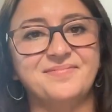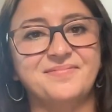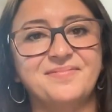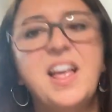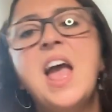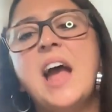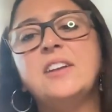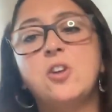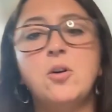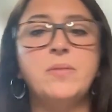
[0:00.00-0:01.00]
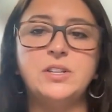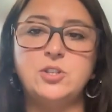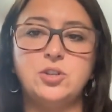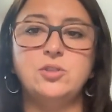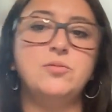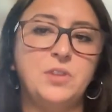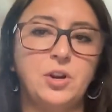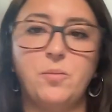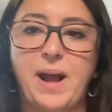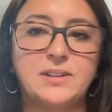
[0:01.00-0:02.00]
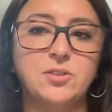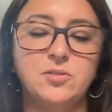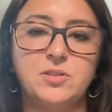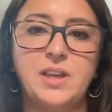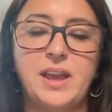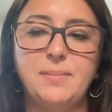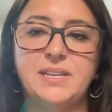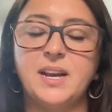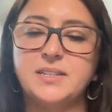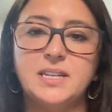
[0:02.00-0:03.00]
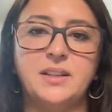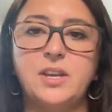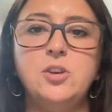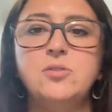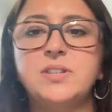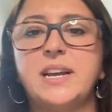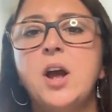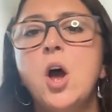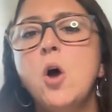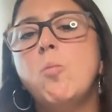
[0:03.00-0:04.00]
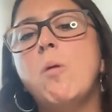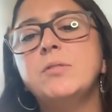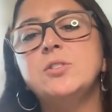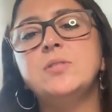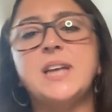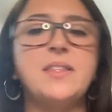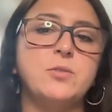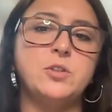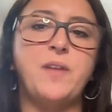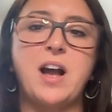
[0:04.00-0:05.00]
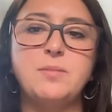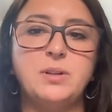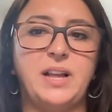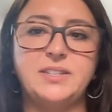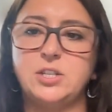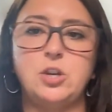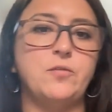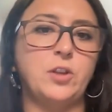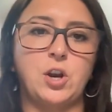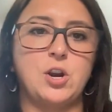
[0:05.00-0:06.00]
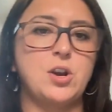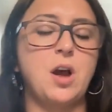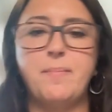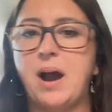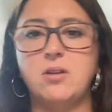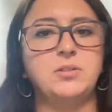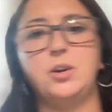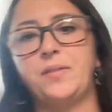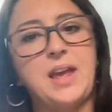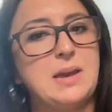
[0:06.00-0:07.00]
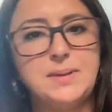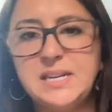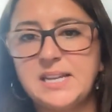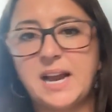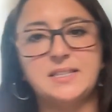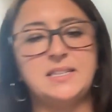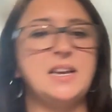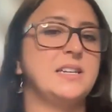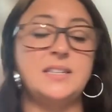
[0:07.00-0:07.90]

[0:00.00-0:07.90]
Mm. And going to, back to the A/B testing, like you said, what would you say the most valuable lesson you've learned about, the A/B testing?